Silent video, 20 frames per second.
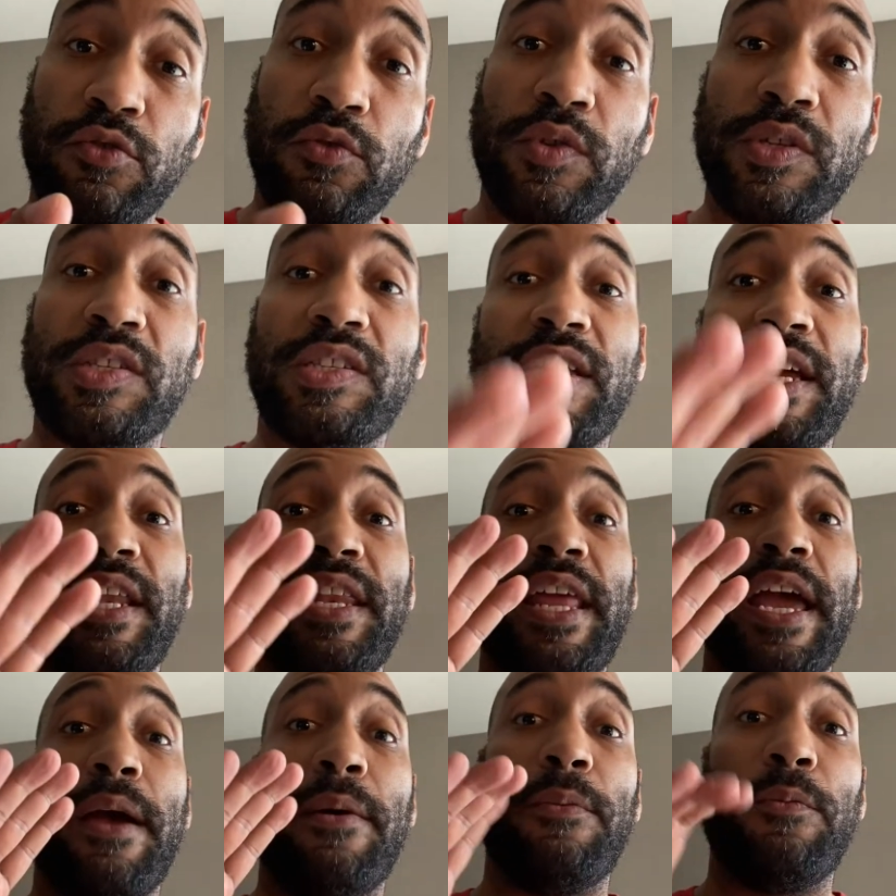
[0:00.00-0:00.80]
is
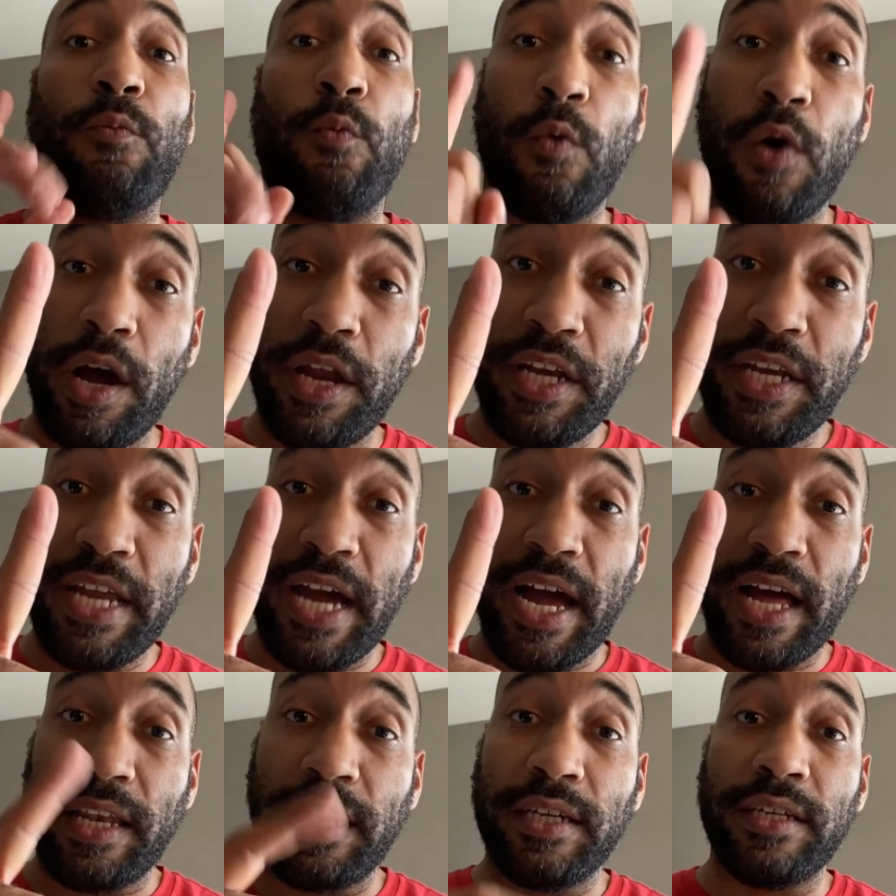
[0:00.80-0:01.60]
send that one
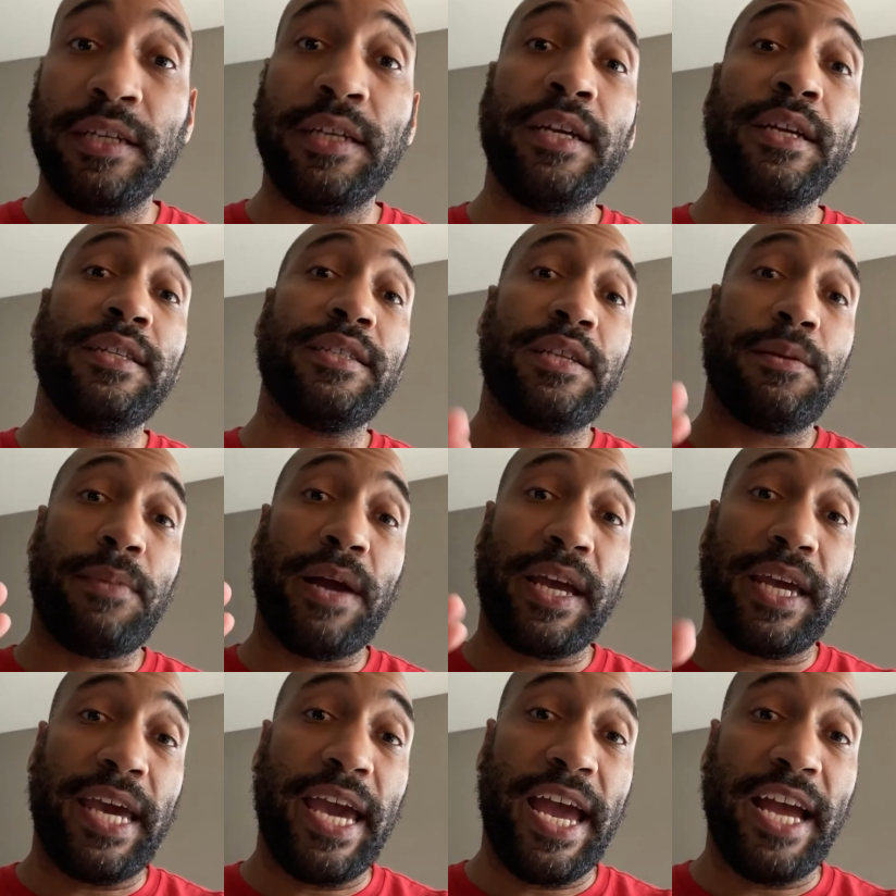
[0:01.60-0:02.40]
dollar to
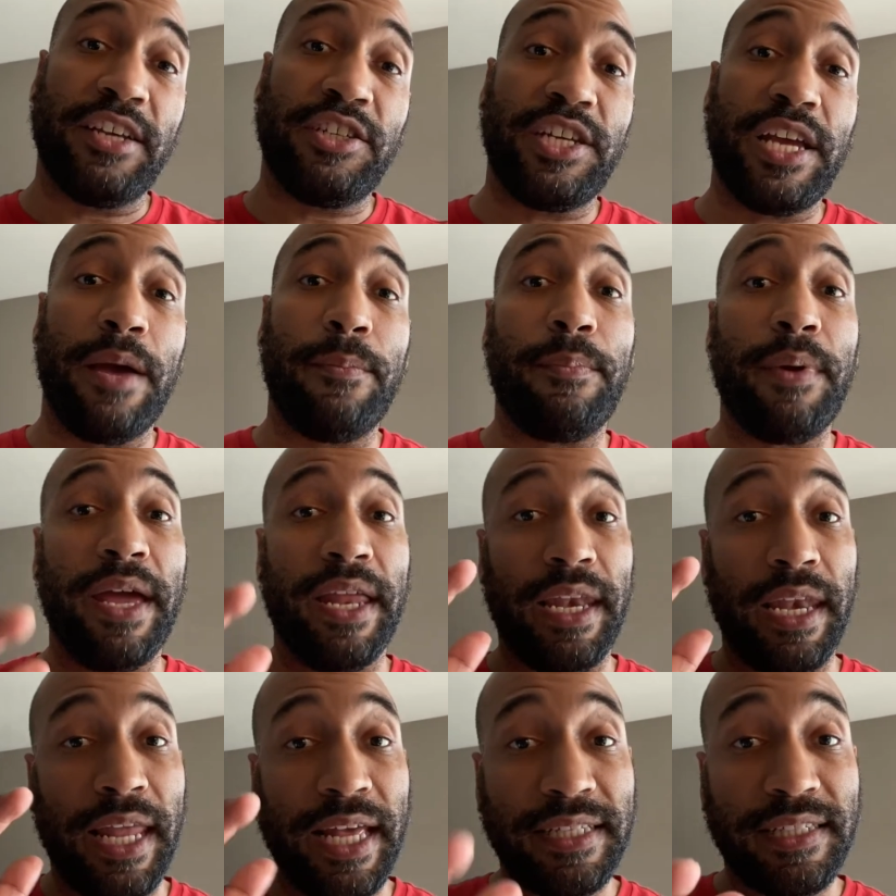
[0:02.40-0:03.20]
my Cash App at
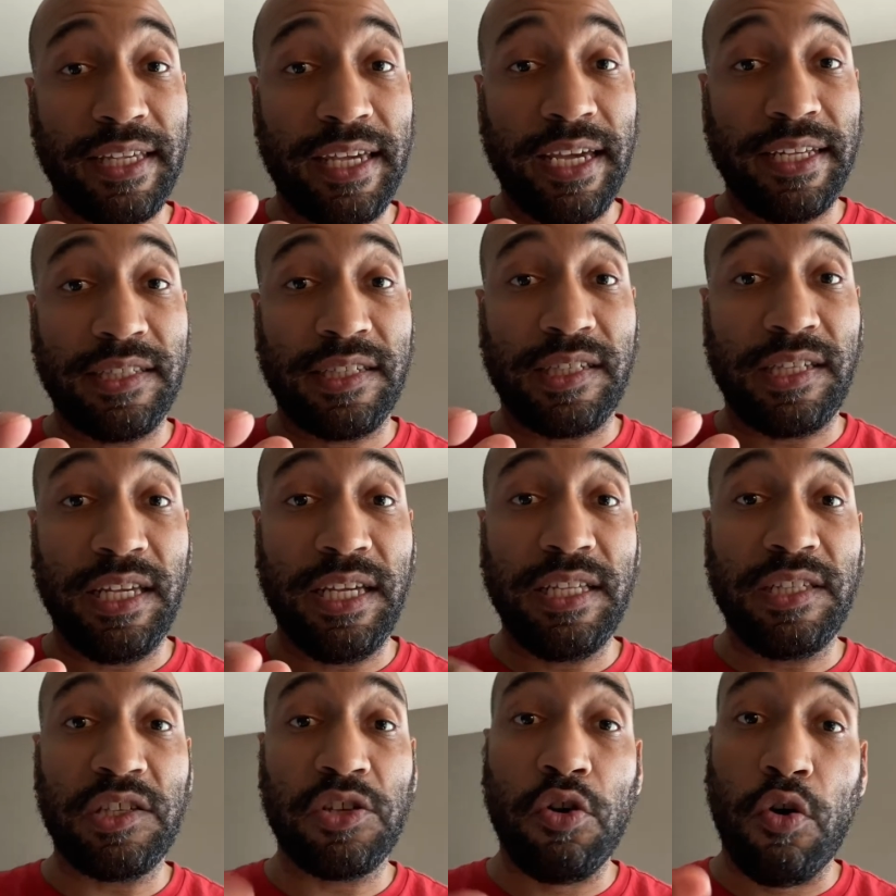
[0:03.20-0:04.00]
Let's Get
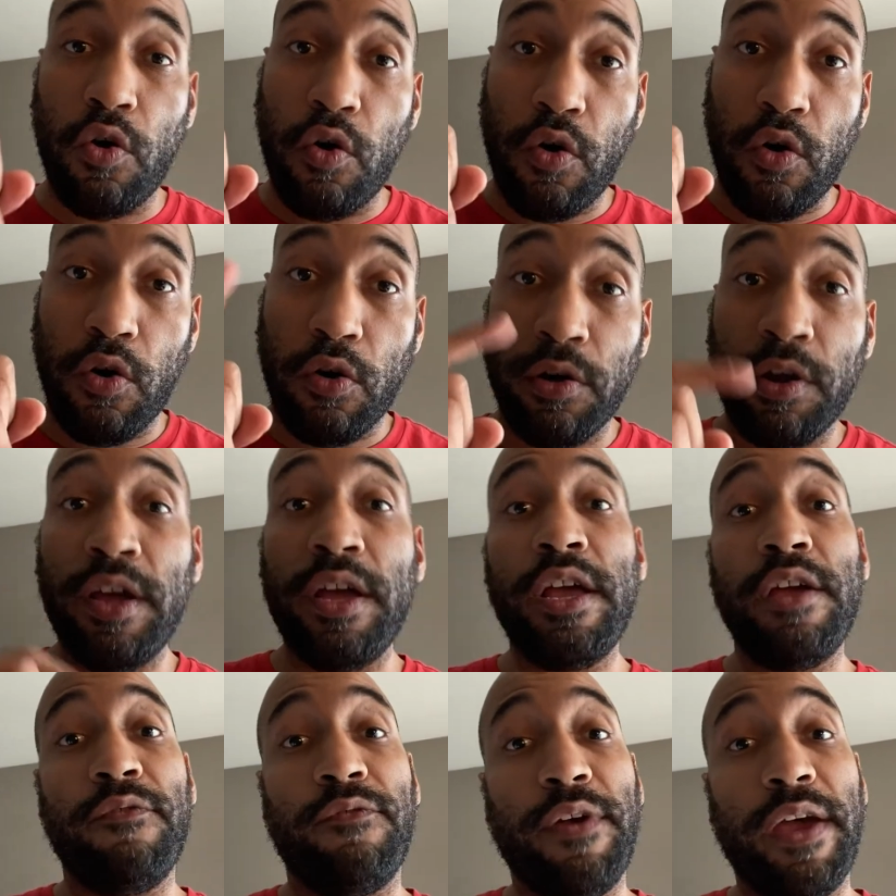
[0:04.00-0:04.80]
Seats or
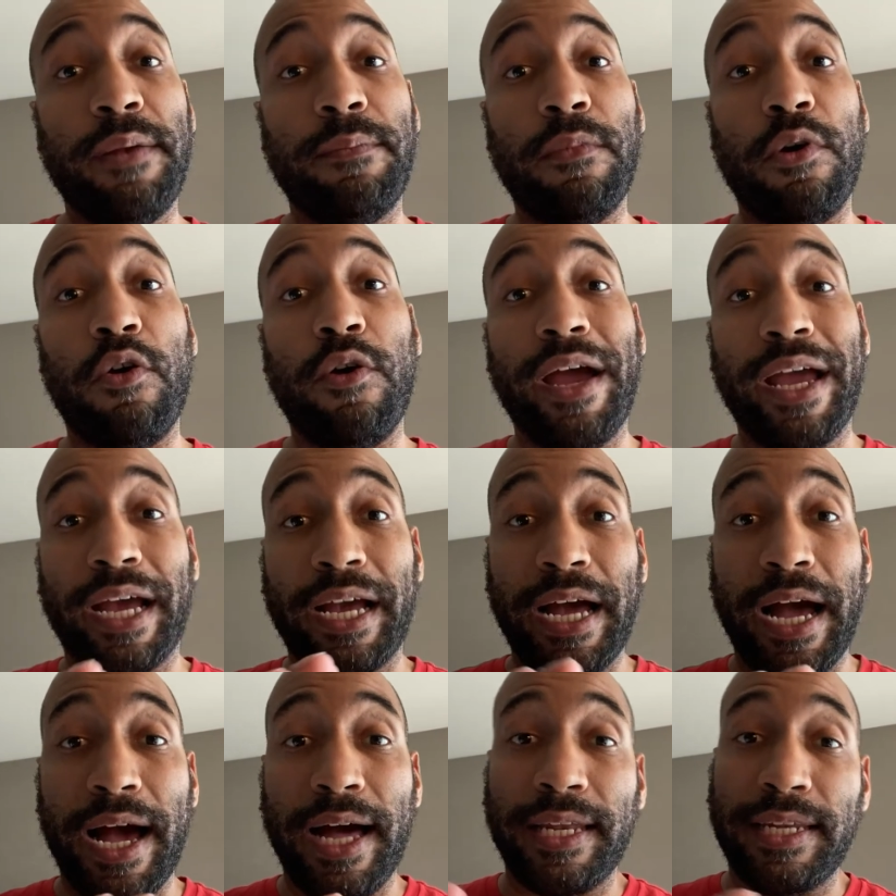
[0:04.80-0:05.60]
Venmo at
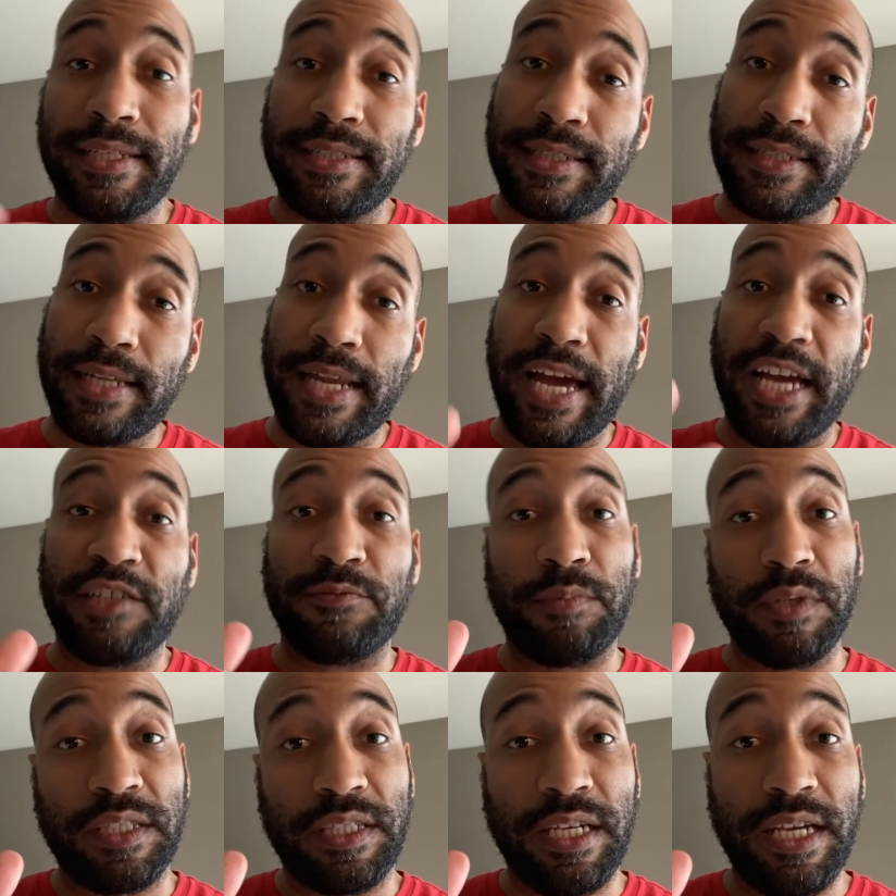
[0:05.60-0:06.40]
Colin slash
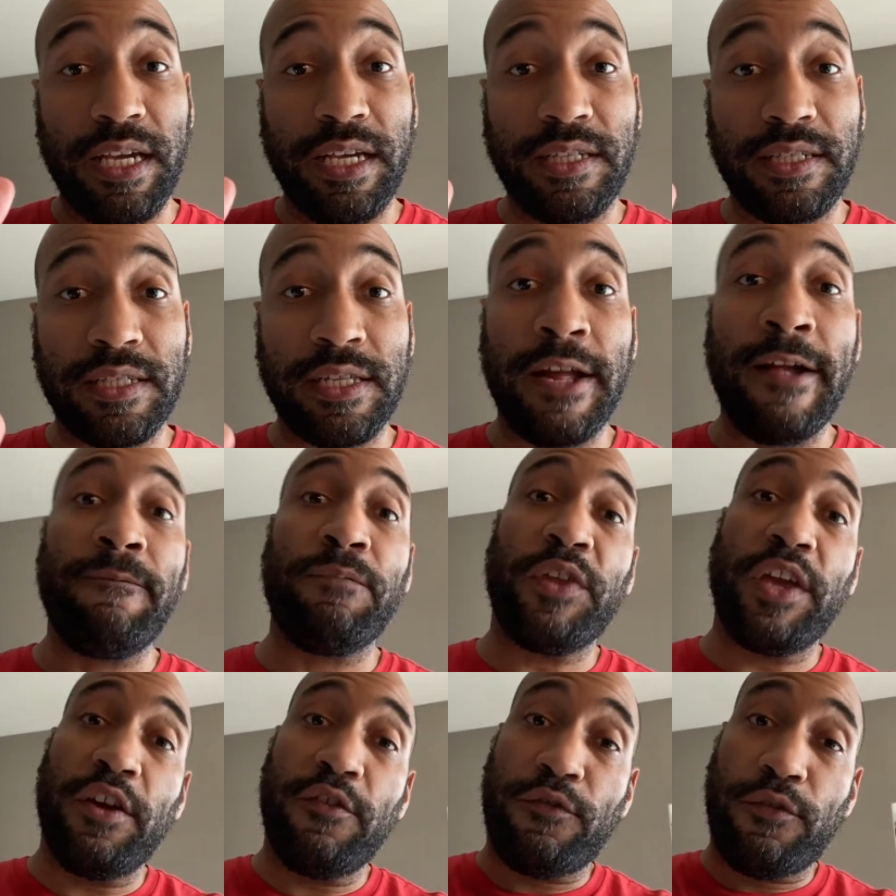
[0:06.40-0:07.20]
Batiste.
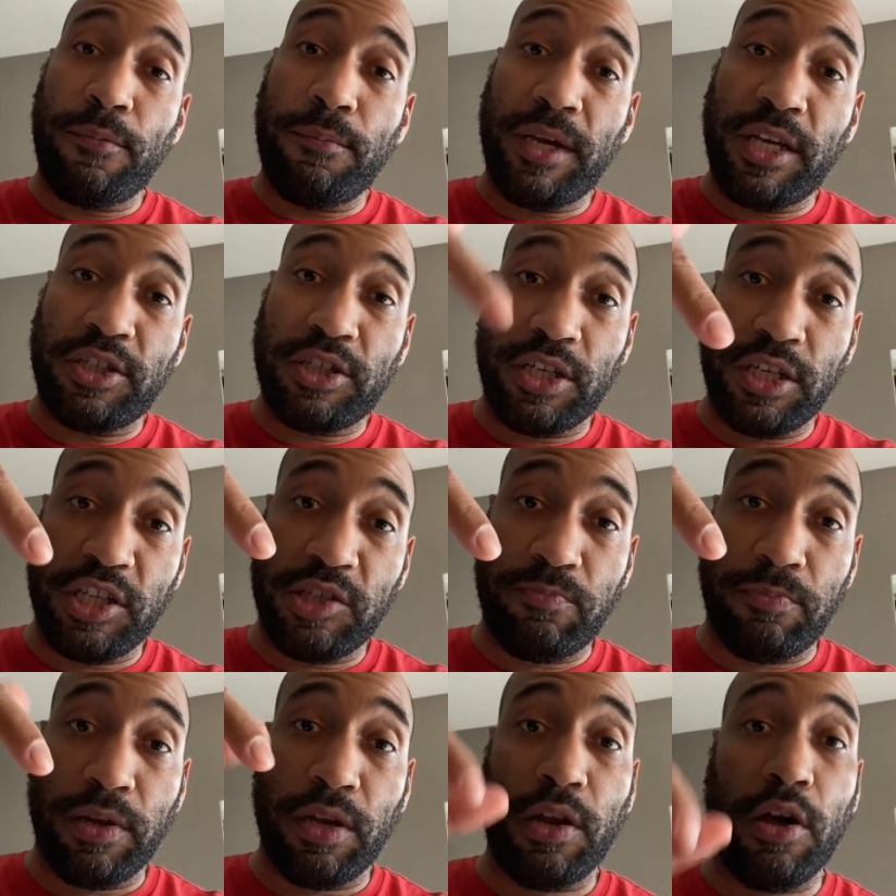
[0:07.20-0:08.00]
The information is
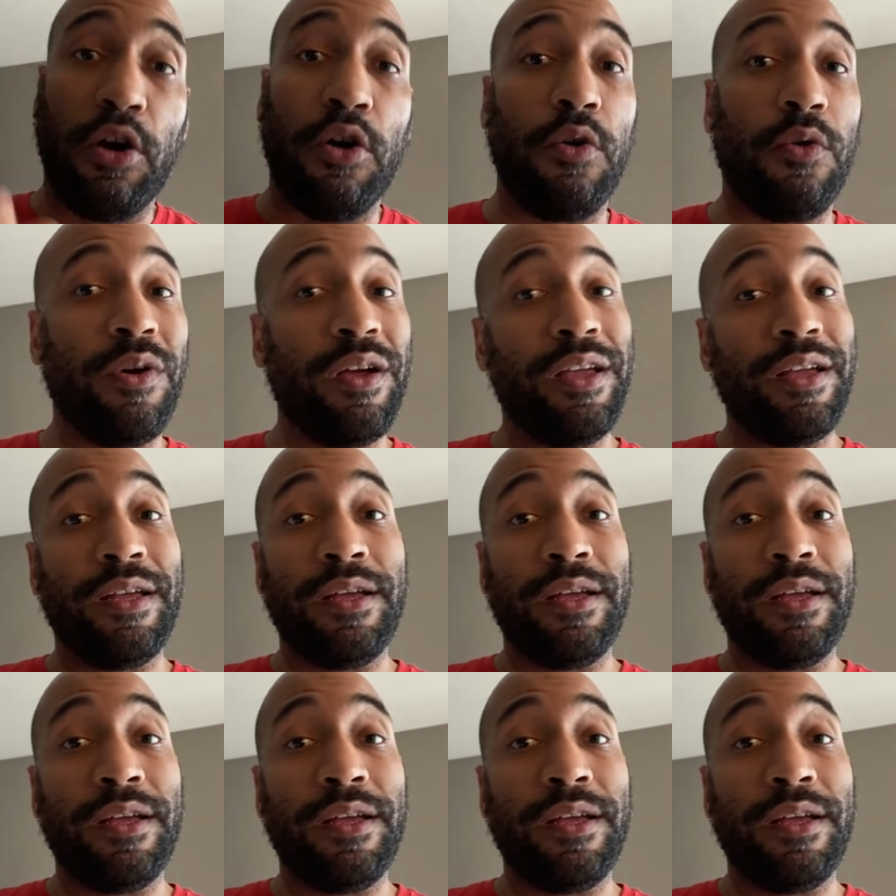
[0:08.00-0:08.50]
below.